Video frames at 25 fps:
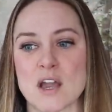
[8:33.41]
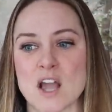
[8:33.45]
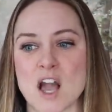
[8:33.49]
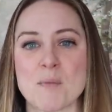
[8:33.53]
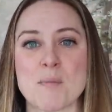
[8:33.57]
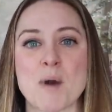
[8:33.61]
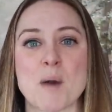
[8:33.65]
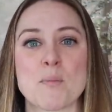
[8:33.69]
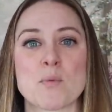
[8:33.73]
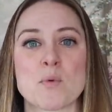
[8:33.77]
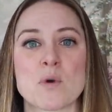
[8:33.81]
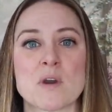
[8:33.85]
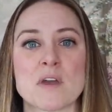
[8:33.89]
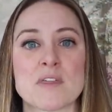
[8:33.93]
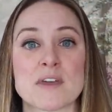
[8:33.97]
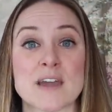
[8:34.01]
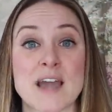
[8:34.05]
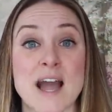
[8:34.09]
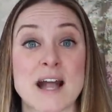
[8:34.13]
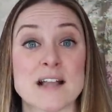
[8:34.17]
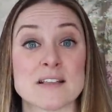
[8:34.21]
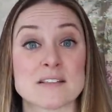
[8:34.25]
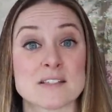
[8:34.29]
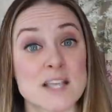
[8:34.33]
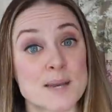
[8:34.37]
come up with a
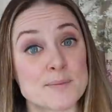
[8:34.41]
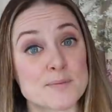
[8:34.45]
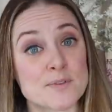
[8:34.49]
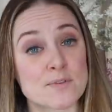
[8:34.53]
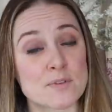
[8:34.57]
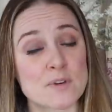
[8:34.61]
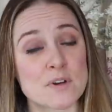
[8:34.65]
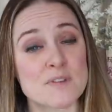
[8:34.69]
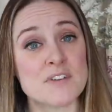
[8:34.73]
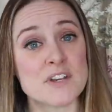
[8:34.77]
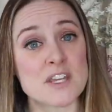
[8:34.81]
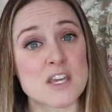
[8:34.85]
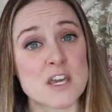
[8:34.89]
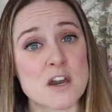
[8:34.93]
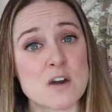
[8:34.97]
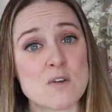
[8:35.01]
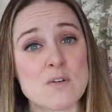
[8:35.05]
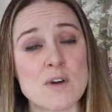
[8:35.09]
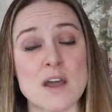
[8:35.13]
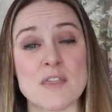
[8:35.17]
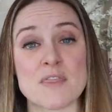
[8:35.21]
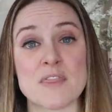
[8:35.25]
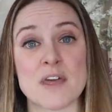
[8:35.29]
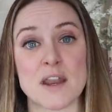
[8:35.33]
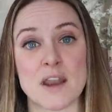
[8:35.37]
concept for a video
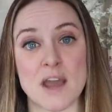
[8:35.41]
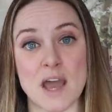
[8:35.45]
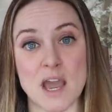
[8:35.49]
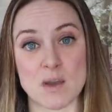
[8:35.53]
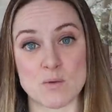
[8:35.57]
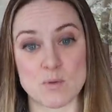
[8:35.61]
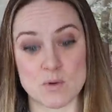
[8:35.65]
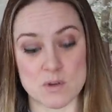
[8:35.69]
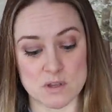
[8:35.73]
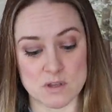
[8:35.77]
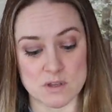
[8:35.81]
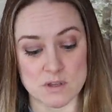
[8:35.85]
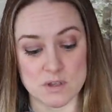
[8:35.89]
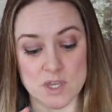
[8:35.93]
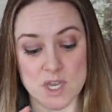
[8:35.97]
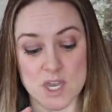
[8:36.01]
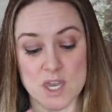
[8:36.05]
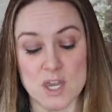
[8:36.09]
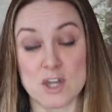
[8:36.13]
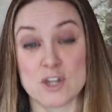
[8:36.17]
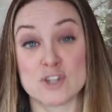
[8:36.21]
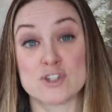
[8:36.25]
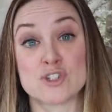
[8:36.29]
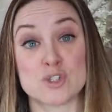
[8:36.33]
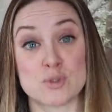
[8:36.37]
and then I will
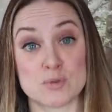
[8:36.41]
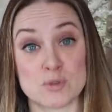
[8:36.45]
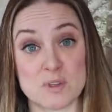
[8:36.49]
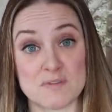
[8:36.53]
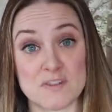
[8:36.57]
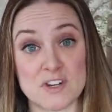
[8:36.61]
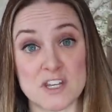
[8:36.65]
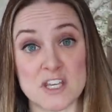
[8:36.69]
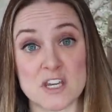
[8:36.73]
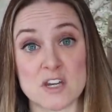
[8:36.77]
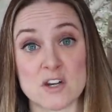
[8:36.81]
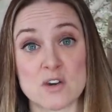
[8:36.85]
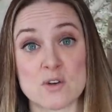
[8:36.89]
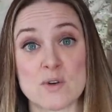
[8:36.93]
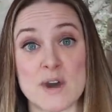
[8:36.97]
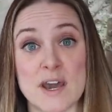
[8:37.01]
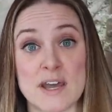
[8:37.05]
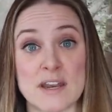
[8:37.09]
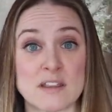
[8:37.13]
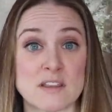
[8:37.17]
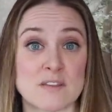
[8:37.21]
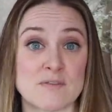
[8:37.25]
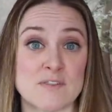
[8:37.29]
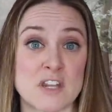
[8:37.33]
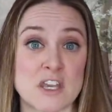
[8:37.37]
shoot the video,
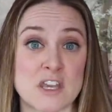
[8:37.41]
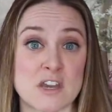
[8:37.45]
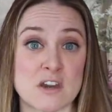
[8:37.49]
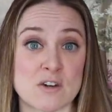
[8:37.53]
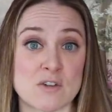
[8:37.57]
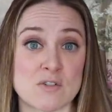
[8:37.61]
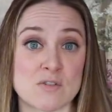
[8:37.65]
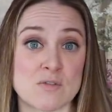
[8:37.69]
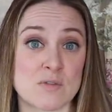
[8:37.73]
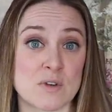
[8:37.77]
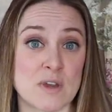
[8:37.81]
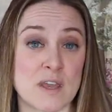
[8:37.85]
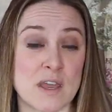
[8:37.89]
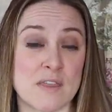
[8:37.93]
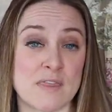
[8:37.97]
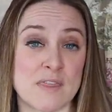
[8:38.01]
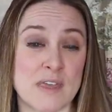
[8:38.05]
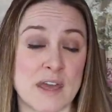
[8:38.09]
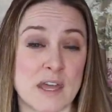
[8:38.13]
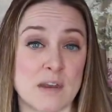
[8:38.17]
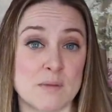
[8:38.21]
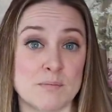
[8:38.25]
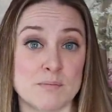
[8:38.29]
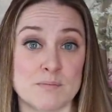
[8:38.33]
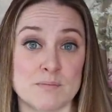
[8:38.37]
edit the video, and
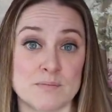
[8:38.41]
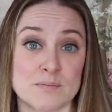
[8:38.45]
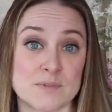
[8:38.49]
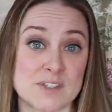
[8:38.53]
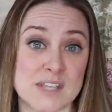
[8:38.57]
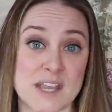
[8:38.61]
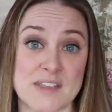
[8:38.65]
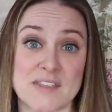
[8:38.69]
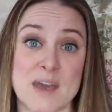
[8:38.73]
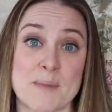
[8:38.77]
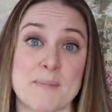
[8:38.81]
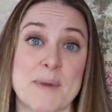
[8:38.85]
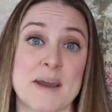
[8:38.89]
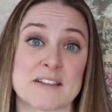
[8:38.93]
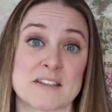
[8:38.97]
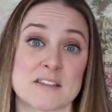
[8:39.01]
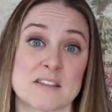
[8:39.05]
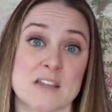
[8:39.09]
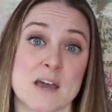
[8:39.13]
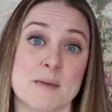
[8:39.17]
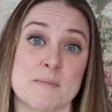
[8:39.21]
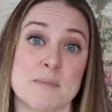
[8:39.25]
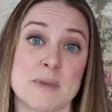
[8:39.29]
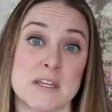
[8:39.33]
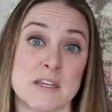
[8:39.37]
then send that back to
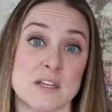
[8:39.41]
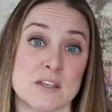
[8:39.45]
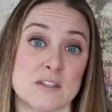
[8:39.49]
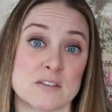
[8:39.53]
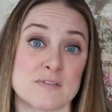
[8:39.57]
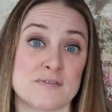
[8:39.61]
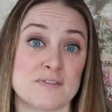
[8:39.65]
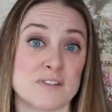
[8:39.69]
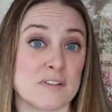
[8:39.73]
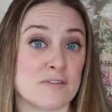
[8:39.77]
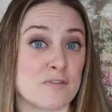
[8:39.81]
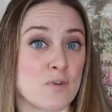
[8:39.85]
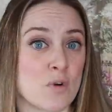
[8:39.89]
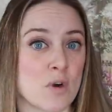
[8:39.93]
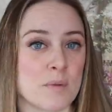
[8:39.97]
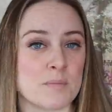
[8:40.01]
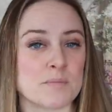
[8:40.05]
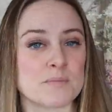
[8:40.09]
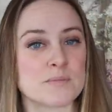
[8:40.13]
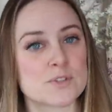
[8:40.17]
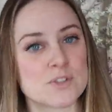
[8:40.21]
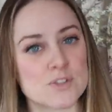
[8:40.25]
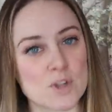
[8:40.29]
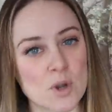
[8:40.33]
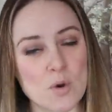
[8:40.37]
them in its full
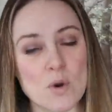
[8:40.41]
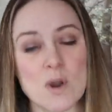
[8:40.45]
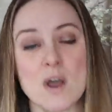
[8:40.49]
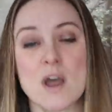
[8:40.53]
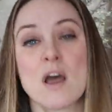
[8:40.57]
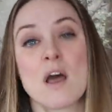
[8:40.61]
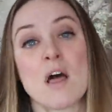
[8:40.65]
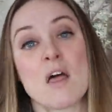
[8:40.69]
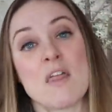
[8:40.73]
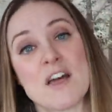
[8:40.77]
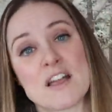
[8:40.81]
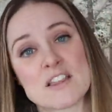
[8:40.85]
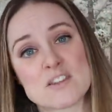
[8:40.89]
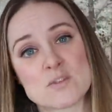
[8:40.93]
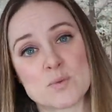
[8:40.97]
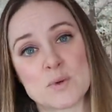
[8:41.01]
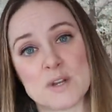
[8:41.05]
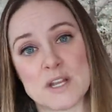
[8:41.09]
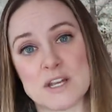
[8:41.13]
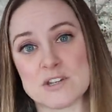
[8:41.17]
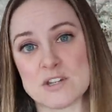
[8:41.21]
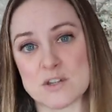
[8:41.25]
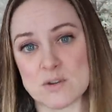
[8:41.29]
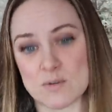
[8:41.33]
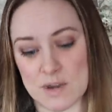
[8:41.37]
form. So that's what
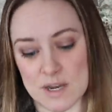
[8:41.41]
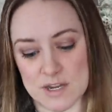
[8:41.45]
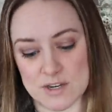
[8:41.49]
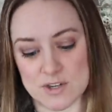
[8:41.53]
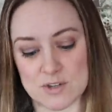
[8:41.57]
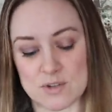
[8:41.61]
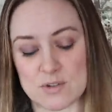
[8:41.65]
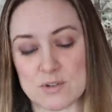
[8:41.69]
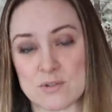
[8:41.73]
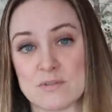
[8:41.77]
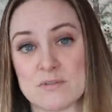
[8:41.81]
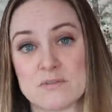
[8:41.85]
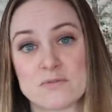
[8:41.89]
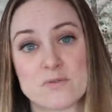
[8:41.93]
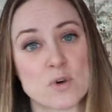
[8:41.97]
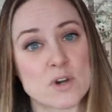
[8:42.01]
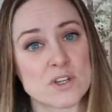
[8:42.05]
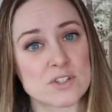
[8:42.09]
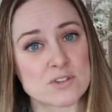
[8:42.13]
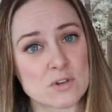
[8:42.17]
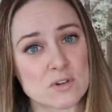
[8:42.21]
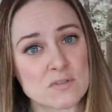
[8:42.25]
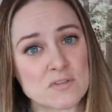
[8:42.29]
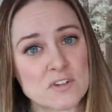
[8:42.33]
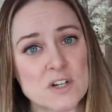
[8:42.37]
I do. I do
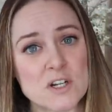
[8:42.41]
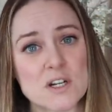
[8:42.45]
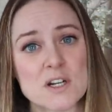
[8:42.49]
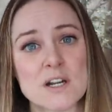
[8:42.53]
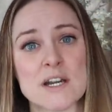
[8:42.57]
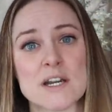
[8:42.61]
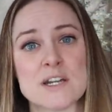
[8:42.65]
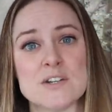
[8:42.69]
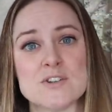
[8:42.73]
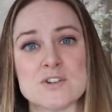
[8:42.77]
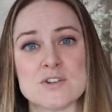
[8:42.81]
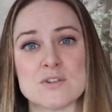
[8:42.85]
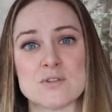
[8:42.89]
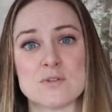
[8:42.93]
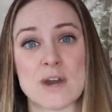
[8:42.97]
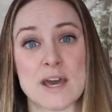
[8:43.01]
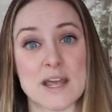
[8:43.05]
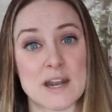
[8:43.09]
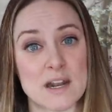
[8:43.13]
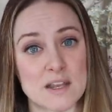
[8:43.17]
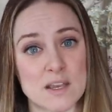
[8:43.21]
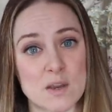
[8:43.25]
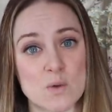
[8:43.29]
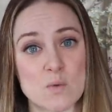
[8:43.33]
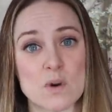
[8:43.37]
voiceover, I do
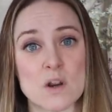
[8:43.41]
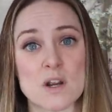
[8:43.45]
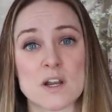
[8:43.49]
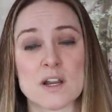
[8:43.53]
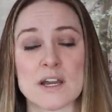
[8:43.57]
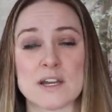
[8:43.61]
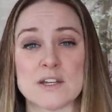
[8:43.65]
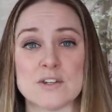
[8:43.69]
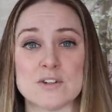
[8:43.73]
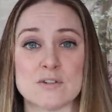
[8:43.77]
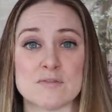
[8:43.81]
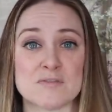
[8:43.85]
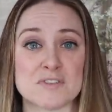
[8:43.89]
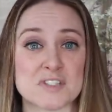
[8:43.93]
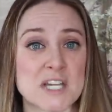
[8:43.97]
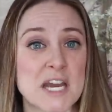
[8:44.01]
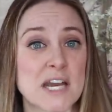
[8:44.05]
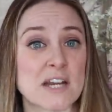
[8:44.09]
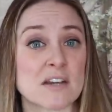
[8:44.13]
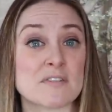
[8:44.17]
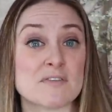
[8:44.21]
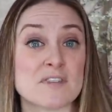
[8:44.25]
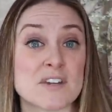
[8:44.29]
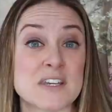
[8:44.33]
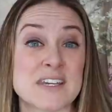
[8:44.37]
editing work, I do
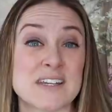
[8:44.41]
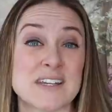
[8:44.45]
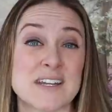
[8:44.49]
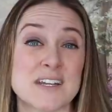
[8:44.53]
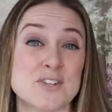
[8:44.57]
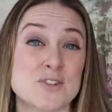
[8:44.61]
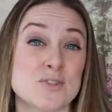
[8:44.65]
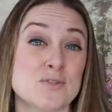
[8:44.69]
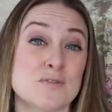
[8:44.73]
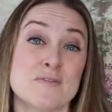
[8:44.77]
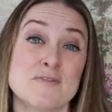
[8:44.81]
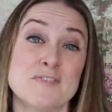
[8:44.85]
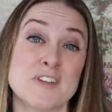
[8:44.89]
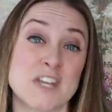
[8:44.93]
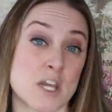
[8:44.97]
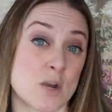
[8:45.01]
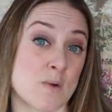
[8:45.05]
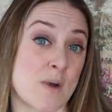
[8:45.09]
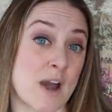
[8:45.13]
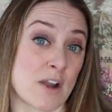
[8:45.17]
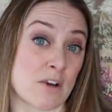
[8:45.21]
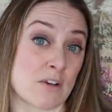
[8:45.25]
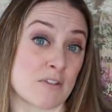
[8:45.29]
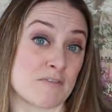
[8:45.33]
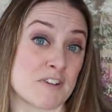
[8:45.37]
photography, and I do
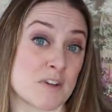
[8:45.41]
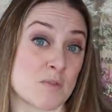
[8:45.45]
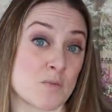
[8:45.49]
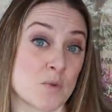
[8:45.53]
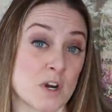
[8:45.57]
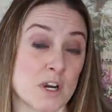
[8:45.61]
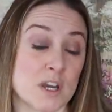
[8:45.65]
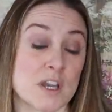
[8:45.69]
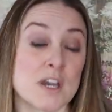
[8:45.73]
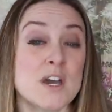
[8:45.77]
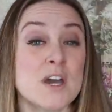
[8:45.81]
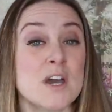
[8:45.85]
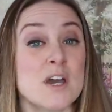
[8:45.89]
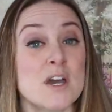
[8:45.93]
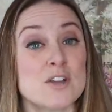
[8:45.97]
videography work.